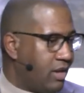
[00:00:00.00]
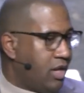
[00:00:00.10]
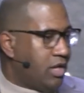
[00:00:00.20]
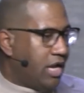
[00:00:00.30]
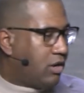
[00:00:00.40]
Hey,
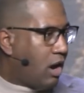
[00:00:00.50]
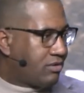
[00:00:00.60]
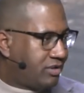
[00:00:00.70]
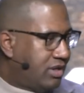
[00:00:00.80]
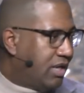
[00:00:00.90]

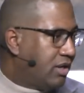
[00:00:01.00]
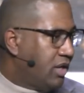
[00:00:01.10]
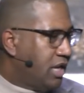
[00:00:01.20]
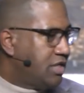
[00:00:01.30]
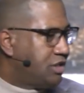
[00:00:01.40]
Carson and
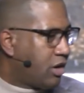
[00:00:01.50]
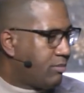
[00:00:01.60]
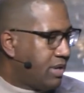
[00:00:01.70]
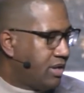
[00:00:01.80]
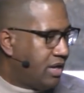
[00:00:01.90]

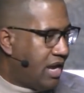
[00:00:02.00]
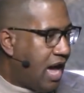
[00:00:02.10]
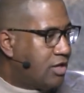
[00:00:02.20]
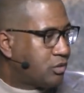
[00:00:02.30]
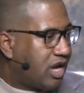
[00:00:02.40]
Jeremy
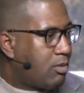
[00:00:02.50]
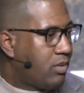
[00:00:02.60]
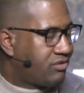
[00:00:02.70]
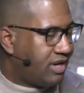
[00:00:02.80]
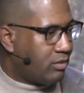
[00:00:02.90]
and Andre, come
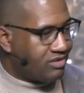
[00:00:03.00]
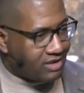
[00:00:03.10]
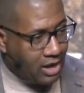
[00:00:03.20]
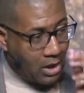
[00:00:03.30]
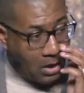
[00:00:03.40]
on real sec. One
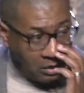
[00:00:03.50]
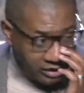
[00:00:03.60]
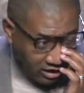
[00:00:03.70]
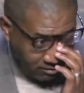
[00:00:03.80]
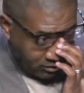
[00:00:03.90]
sec.
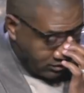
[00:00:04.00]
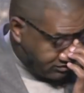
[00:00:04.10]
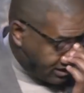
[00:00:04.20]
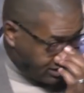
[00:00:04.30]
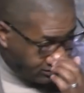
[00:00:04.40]
Y'all come in
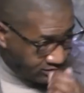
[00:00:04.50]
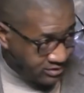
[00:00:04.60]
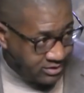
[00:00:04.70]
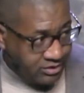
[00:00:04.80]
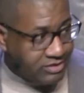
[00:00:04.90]
real sec.
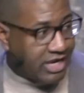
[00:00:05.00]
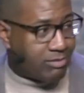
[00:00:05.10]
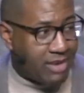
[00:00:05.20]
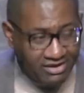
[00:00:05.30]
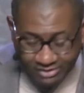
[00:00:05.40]
You can
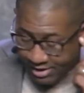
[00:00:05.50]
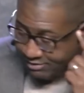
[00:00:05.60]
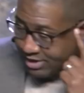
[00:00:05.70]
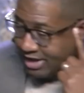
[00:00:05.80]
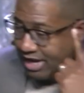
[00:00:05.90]
take your mask
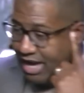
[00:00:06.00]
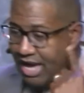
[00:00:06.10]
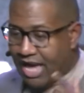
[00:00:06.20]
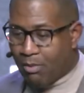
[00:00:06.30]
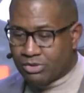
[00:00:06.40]
off.
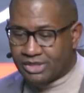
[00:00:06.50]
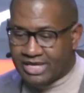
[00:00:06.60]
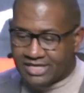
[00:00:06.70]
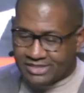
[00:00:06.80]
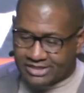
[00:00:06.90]
I want you
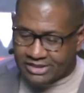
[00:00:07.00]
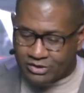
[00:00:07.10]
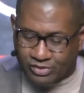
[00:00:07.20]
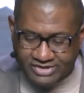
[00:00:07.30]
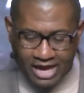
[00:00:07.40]
to catch this.
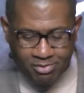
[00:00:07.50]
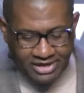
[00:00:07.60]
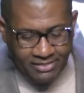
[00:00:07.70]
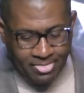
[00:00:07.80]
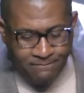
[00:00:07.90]
This is what's
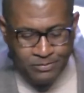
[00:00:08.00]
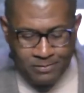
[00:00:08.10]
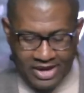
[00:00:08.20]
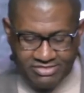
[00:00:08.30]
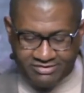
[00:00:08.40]
happening
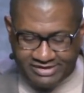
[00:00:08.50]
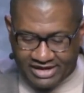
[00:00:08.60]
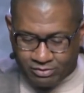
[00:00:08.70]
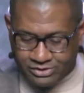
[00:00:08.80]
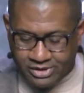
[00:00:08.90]
in this
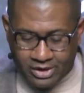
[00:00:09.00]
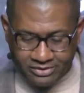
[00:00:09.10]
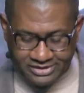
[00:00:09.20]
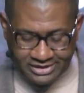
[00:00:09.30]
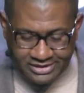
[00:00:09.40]
text. I want you to
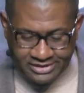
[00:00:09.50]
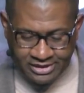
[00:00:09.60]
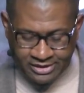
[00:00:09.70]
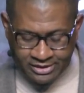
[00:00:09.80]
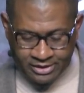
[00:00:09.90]
notice
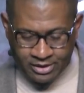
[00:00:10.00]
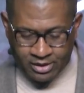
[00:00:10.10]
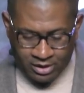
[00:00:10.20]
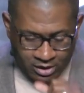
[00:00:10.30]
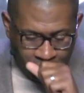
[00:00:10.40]
this.
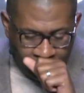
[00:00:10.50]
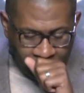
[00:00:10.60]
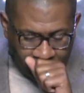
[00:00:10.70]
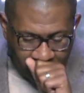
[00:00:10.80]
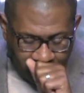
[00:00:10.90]

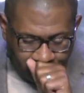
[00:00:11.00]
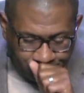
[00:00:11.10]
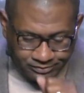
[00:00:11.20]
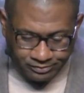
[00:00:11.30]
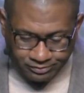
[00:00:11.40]

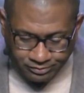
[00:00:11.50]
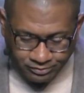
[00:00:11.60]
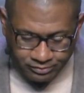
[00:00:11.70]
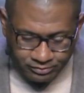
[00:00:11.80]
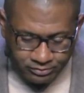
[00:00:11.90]

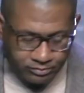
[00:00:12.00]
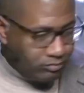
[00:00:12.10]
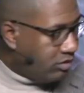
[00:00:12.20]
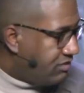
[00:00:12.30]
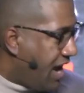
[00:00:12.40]

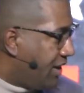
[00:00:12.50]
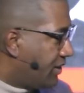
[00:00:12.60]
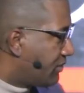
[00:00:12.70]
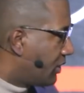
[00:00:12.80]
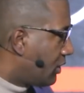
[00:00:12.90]
You find
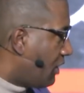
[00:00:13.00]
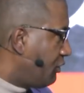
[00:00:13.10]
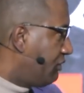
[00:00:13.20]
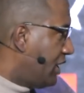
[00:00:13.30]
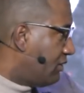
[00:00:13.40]
this.
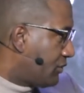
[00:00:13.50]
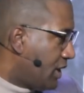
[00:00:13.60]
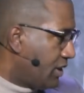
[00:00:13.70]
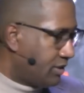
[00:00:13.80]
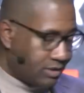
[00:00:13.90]
Carson, you stand in the
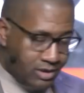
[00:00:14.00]
front.